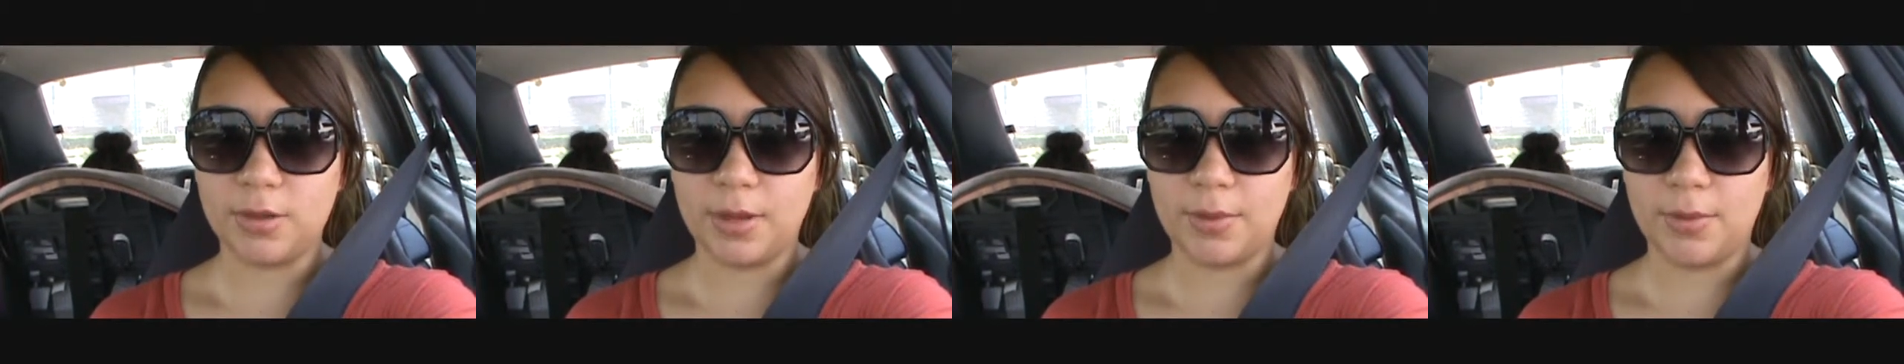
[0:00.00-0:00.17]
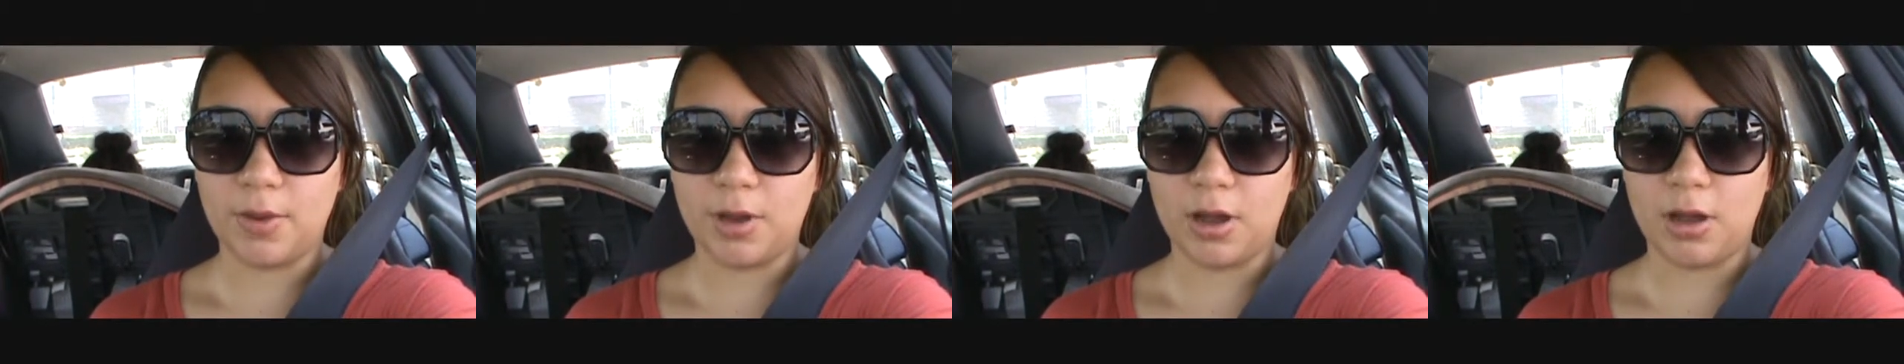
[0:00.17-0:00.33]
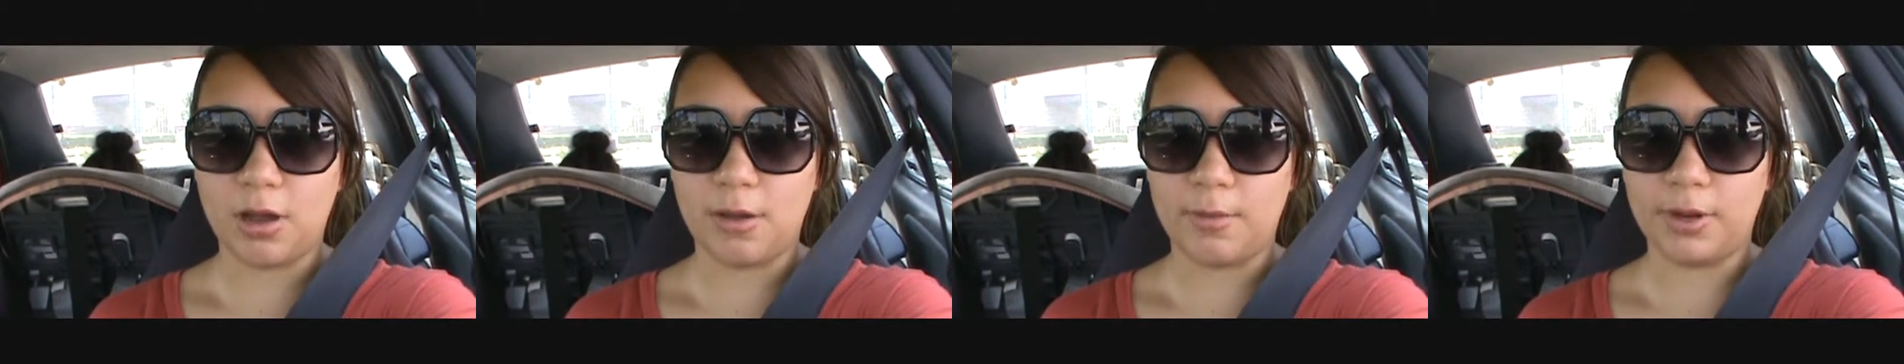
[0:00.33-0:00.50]
my
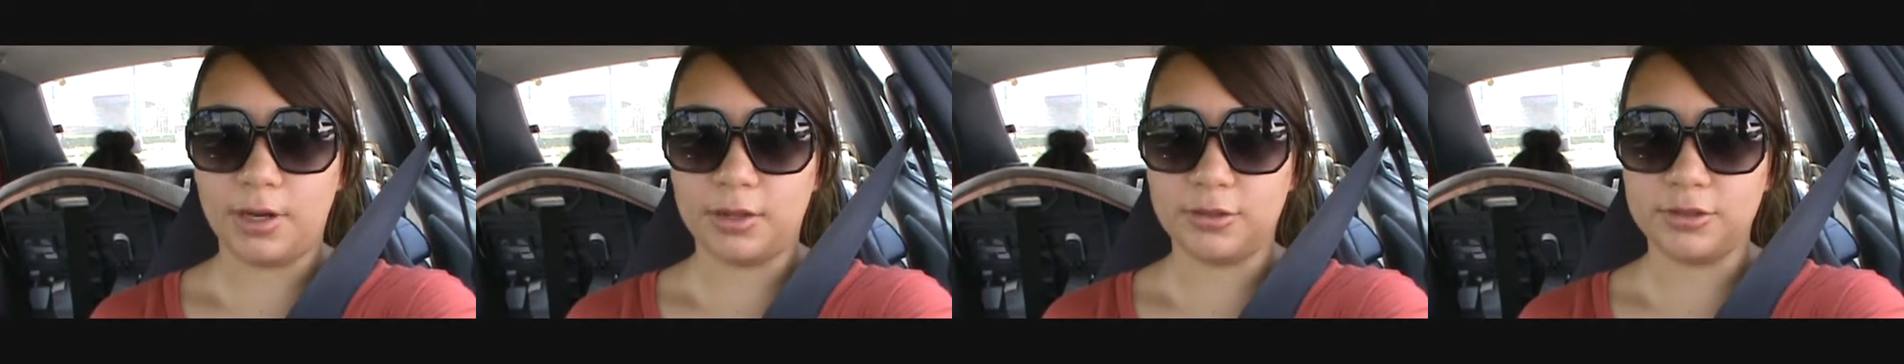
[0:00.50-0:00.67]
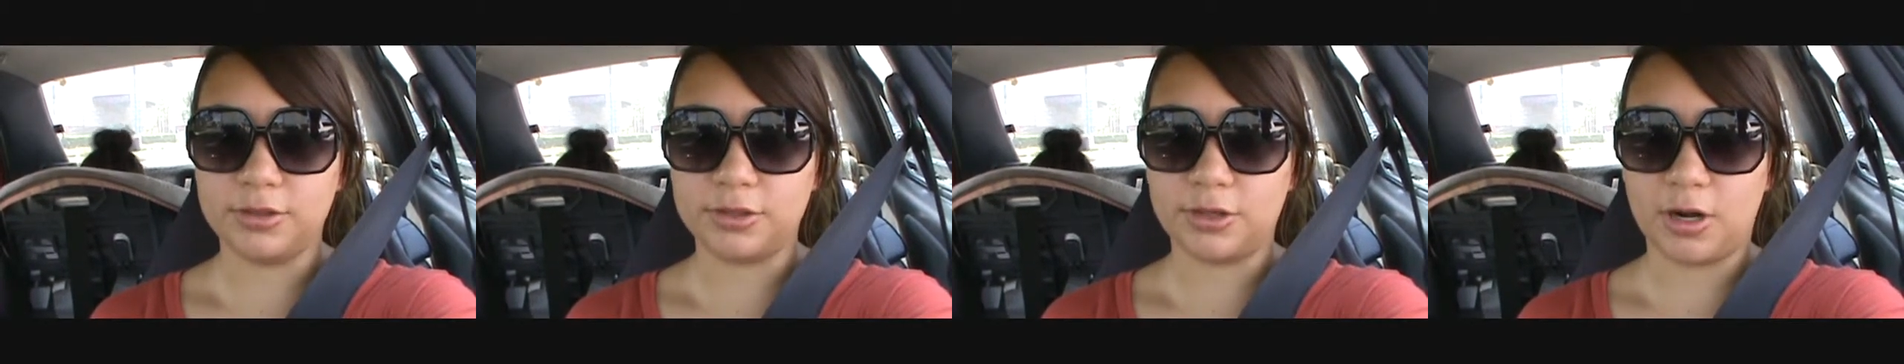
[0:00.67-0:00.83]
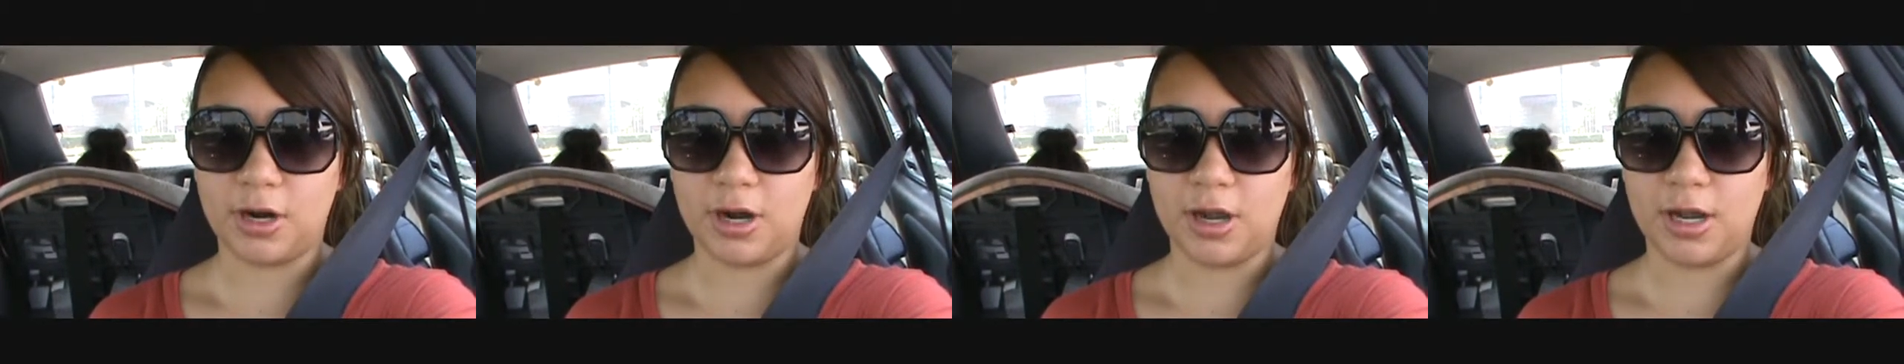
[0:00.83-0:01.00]
mom and I
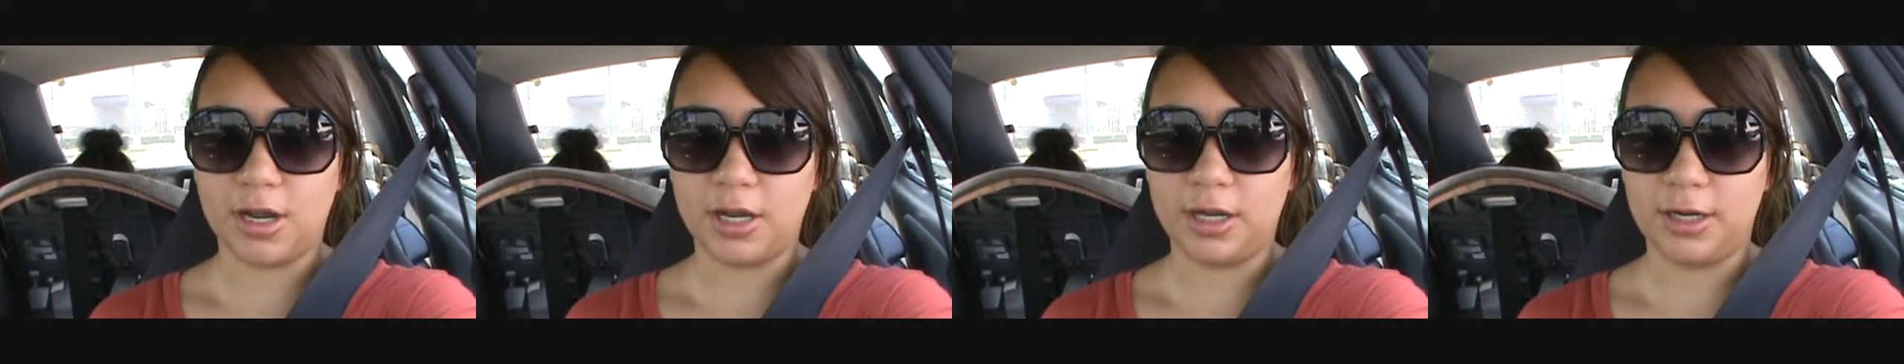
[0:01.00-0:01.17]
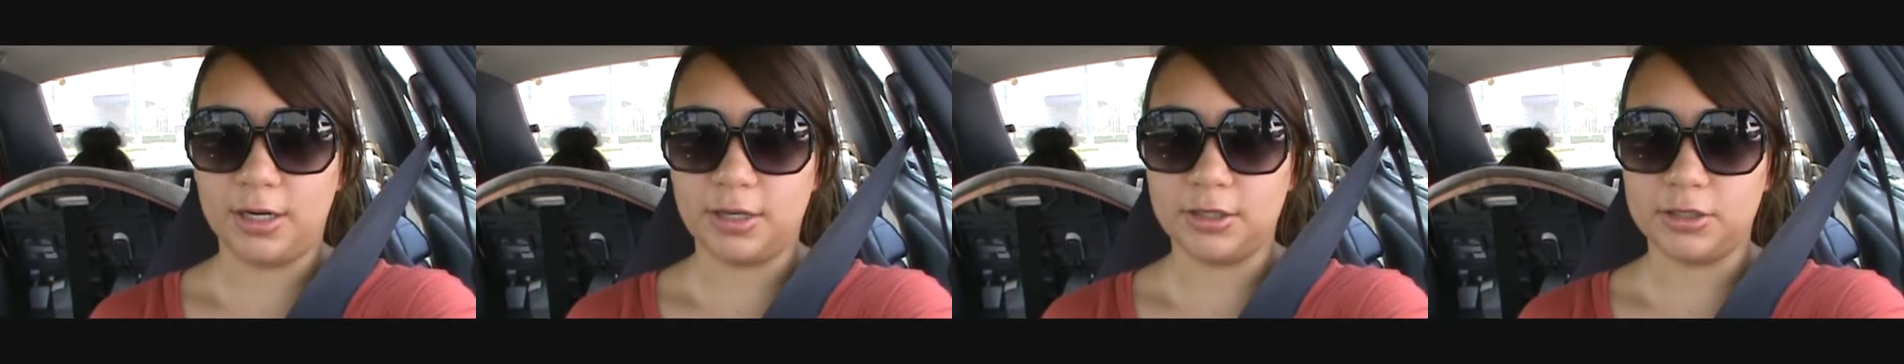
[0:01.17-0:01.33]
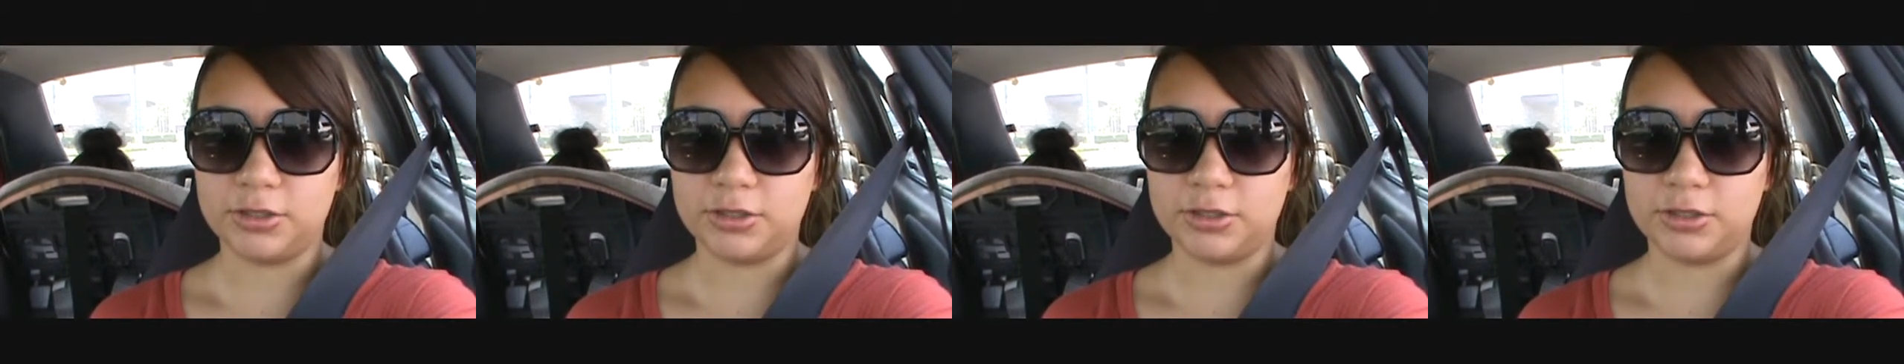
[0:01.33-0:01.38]
was crying.